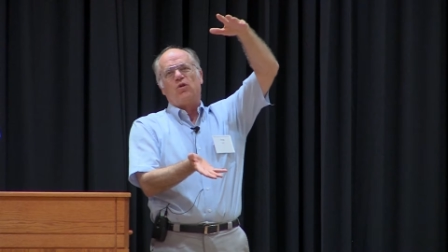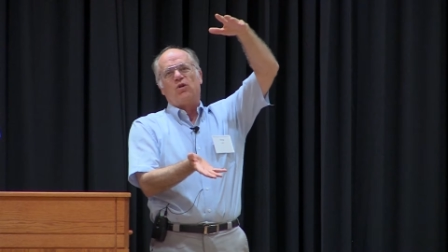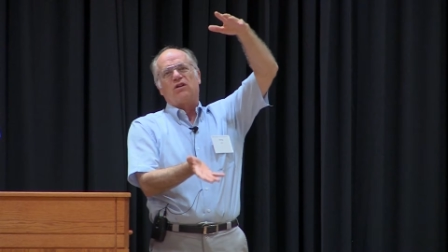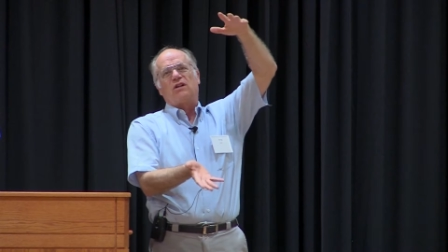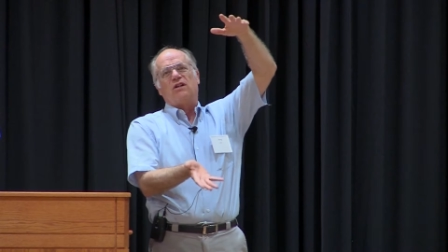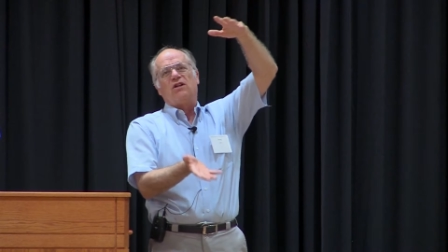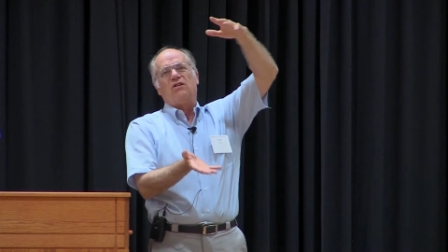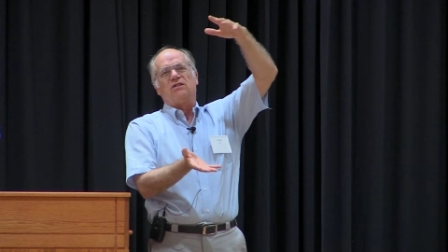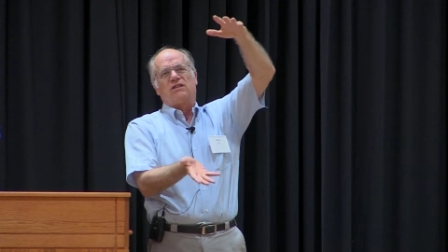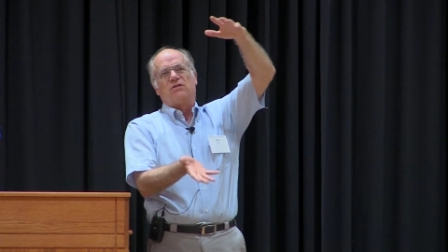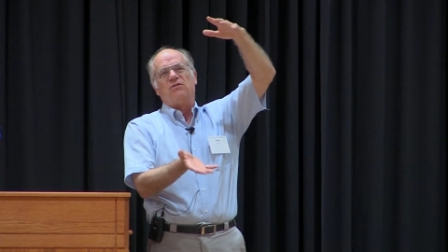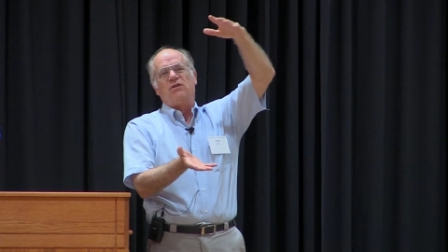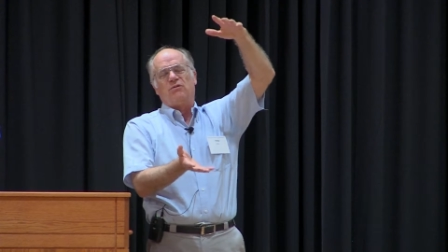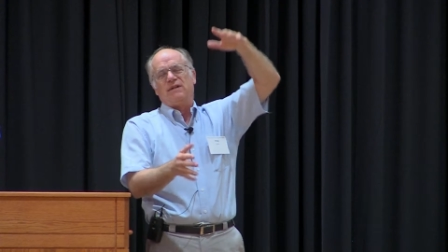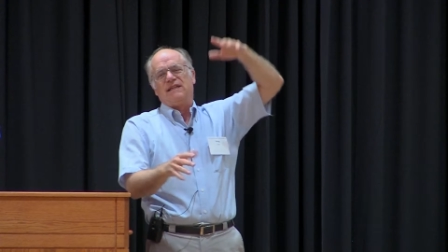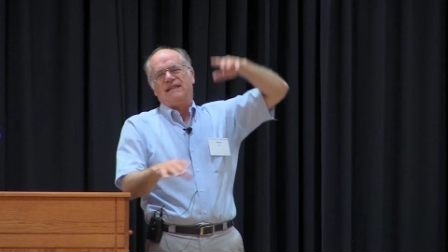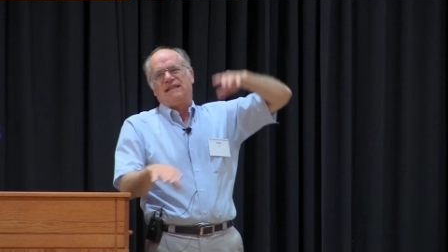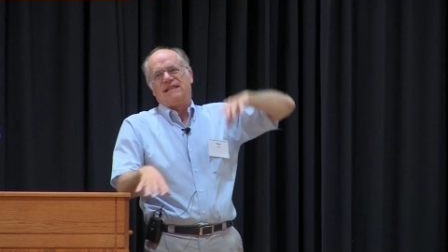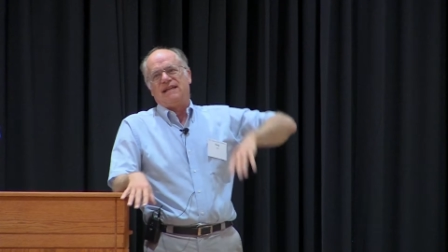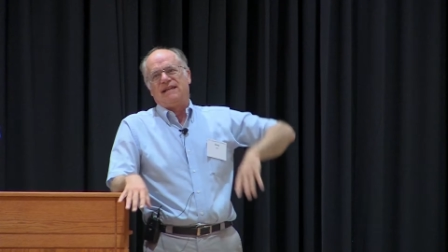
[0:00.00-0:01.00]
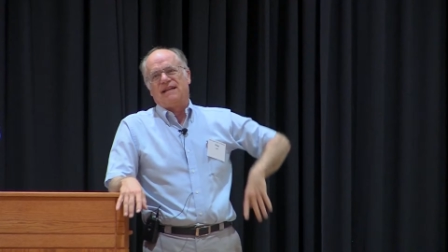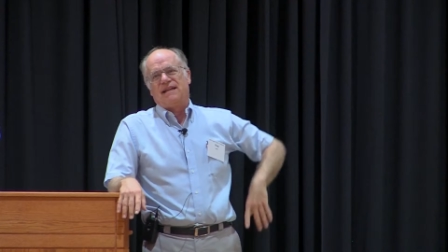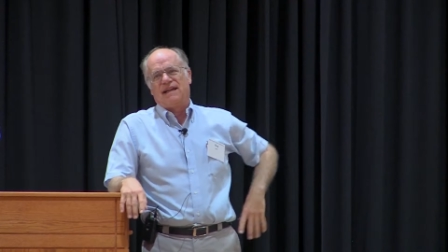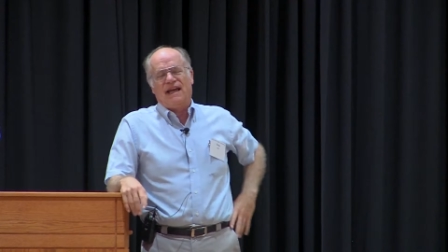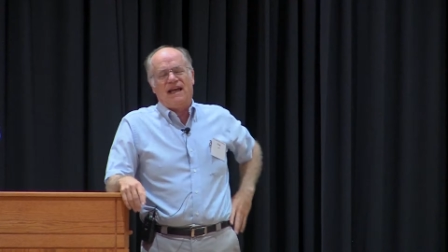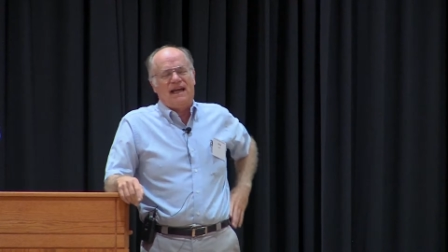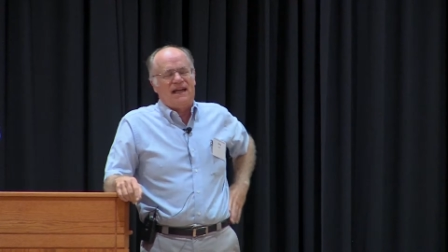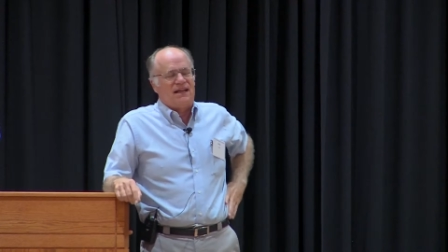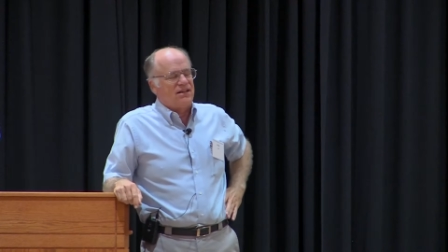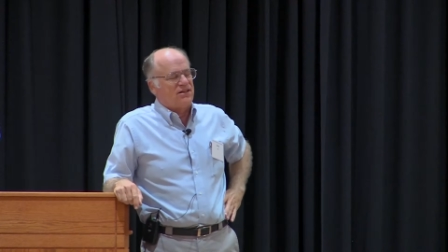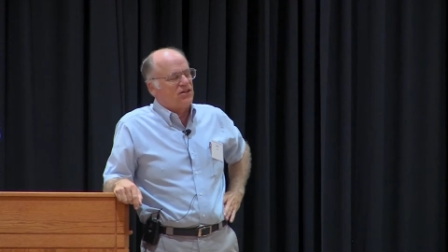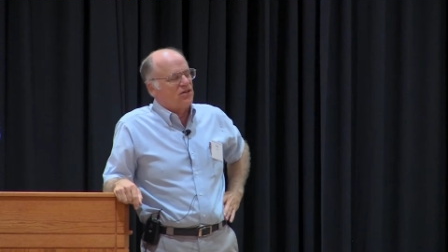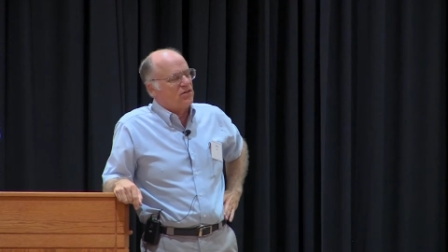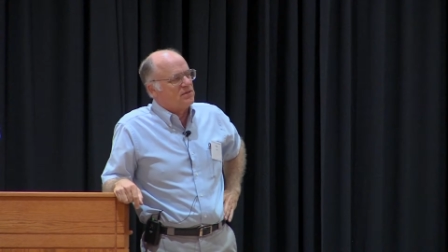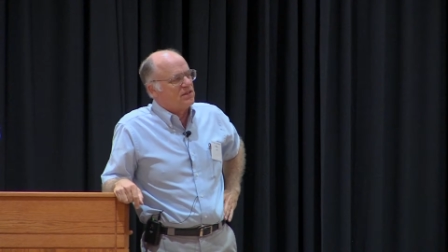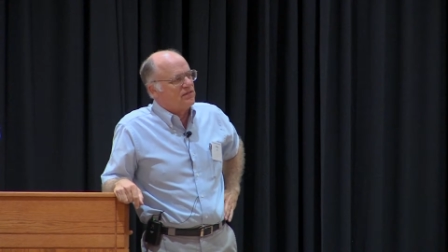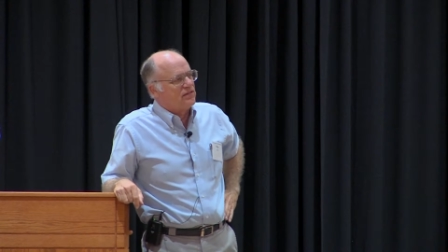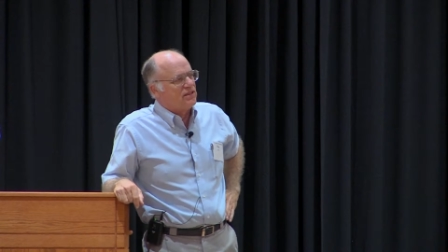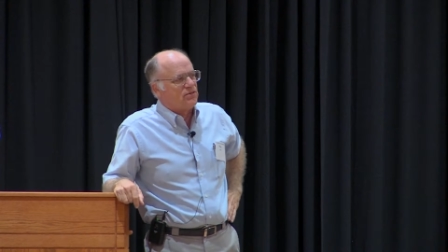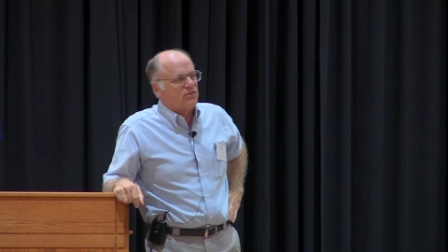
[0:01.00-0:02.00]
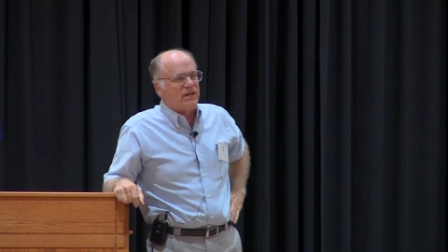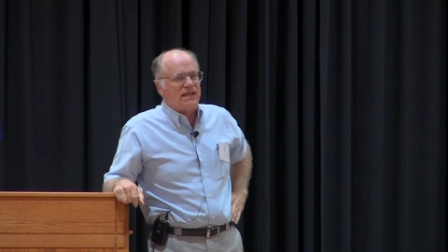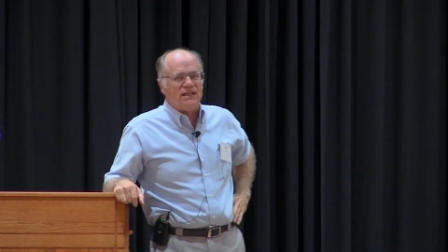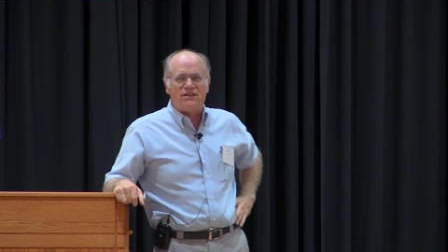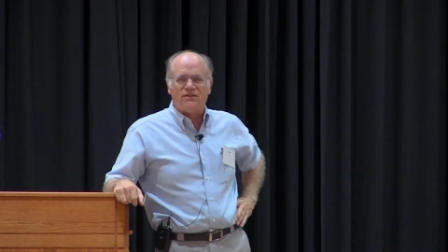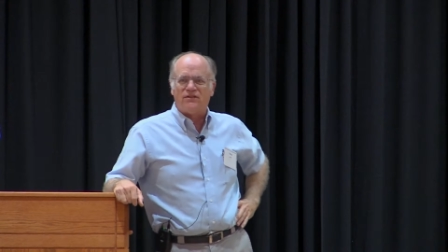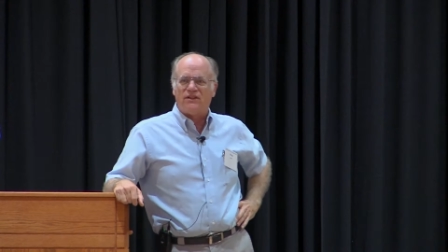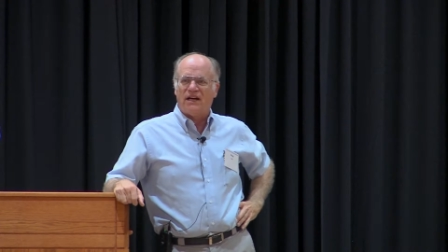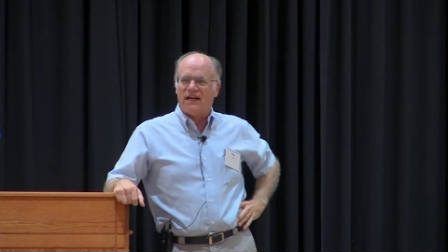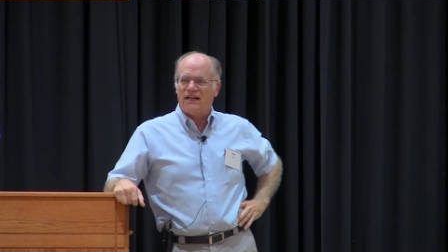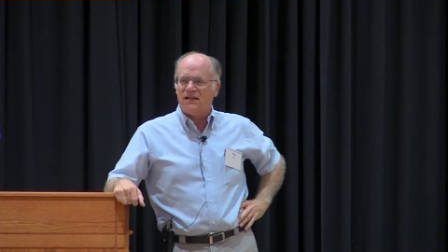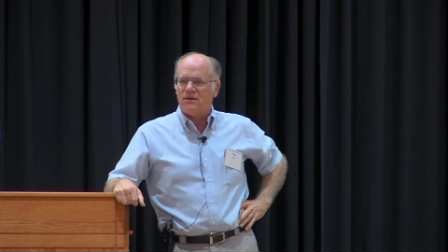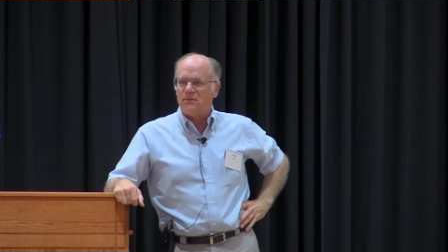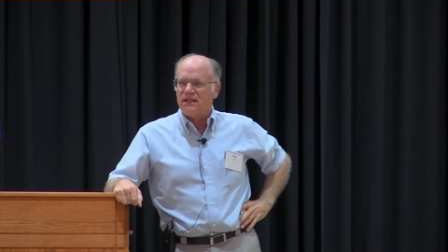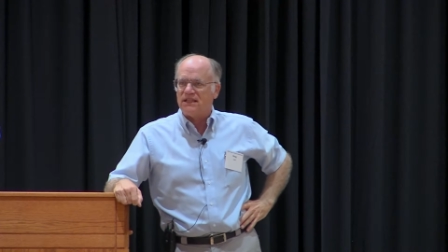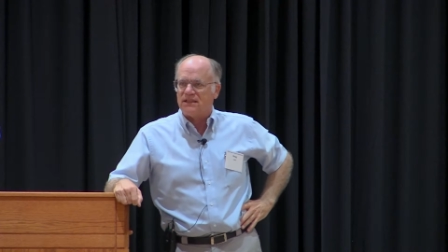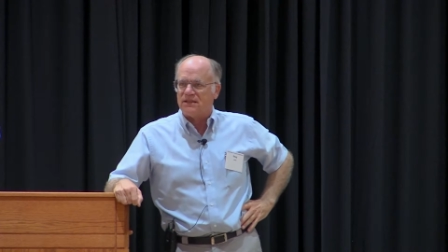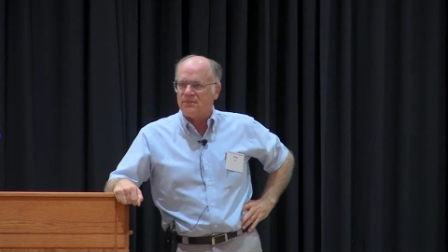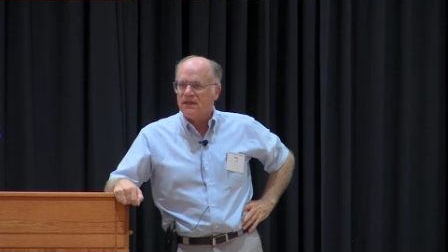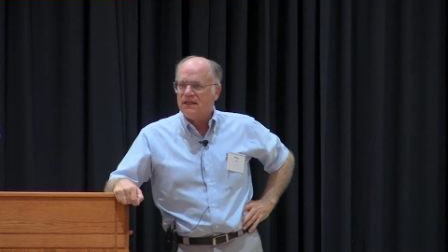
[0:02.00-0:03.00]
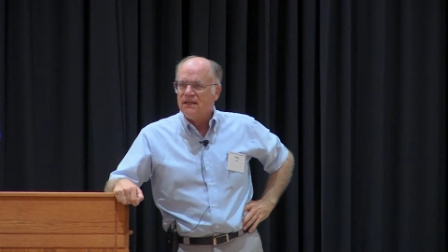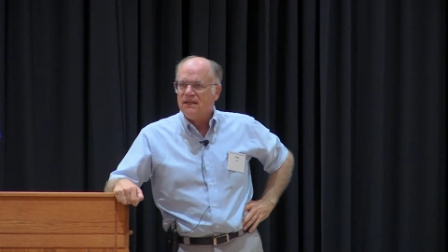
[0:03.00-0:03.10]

close to what we see today in terms of its range of dynamism.